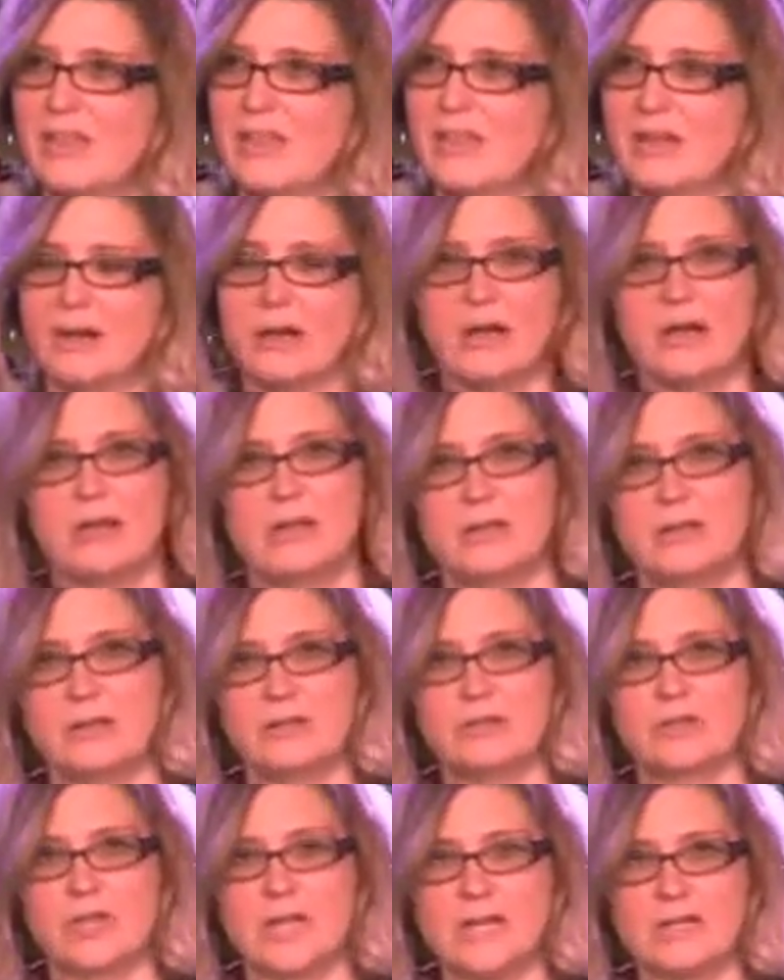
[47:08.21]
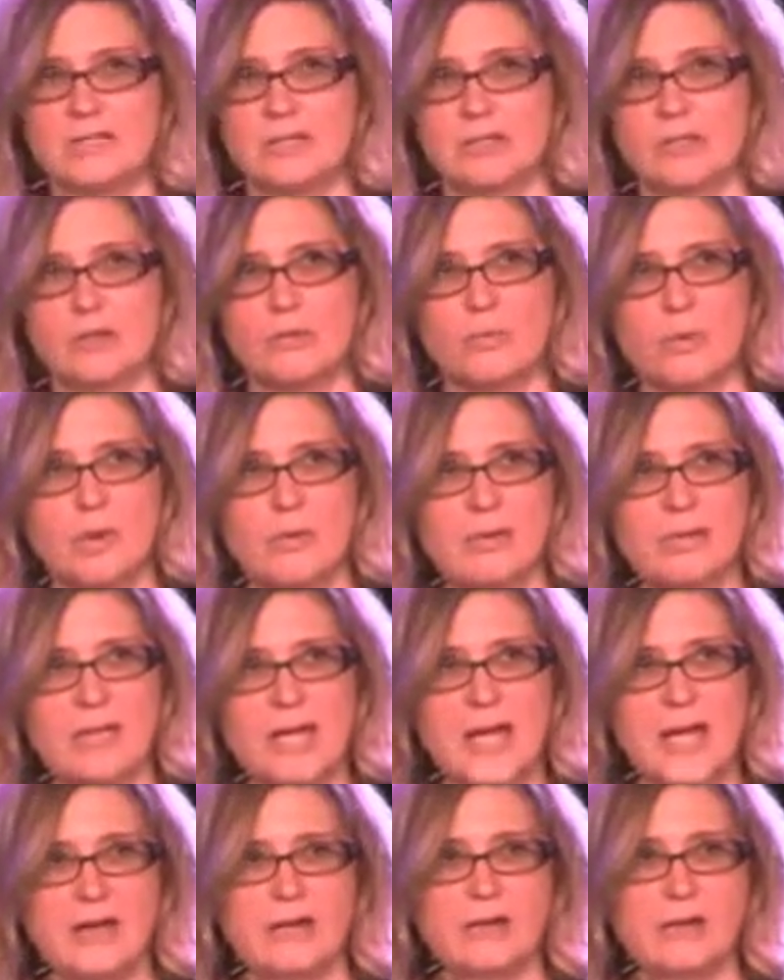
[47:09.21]
that's a growing
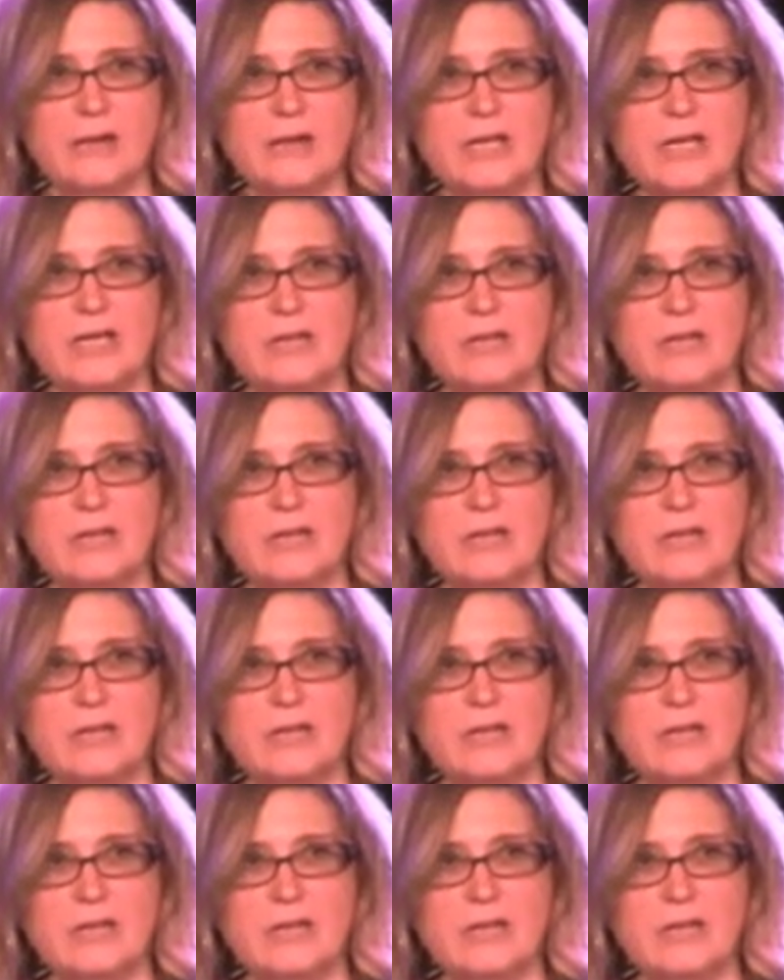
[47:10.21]
category,